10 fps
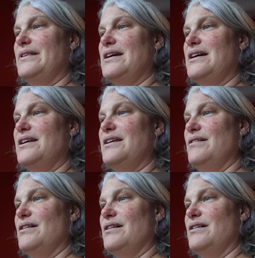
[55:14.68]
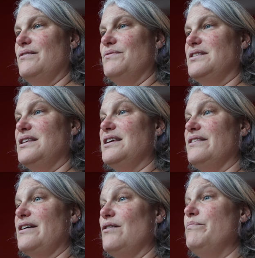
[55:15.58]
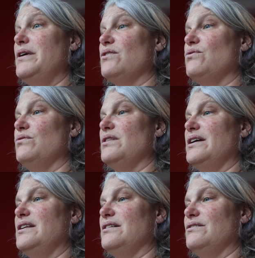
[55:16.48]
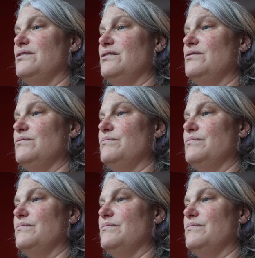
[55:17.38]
I was thinking that would be a cool idea too.